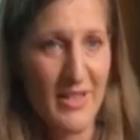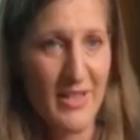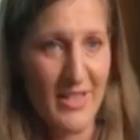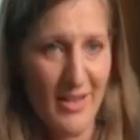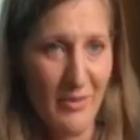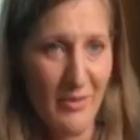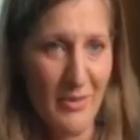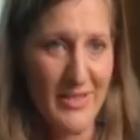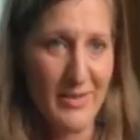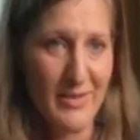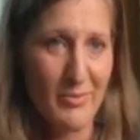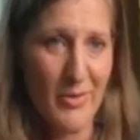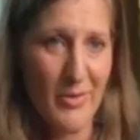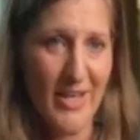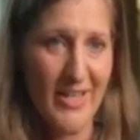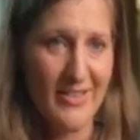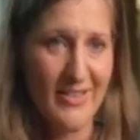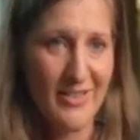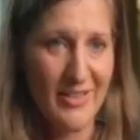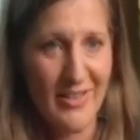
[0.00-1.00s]
the young ones a
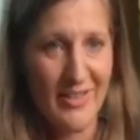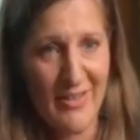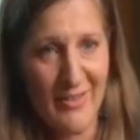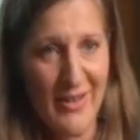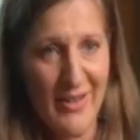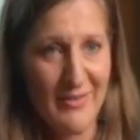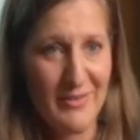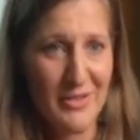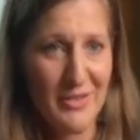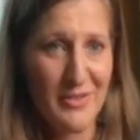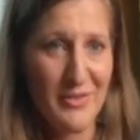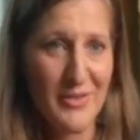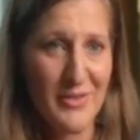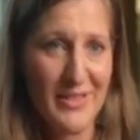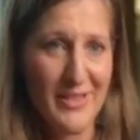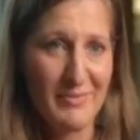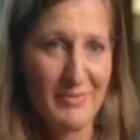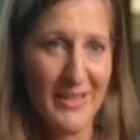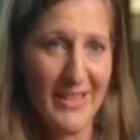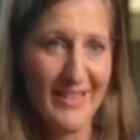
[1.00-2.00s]
break so they don't have to stress
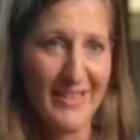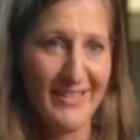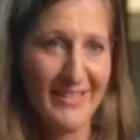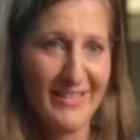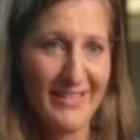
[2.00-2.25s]
about